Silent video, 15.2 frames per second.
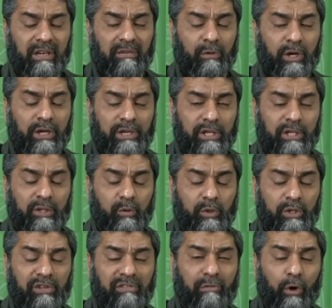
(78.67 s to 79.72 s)
if you can just
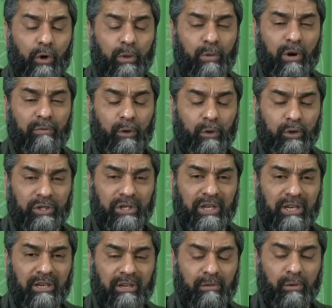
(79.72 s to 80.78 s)
switch the volume off on your
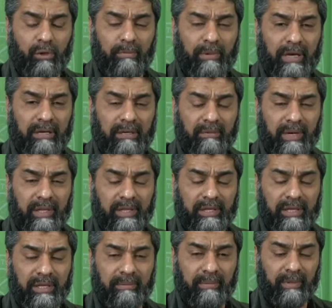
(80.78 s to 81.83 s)
screen, if you don't mind, Brother
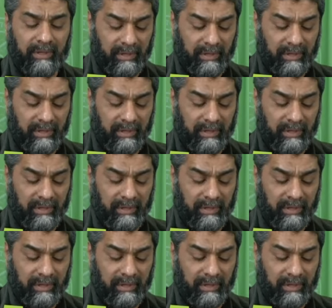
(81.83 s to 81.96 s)
Salim.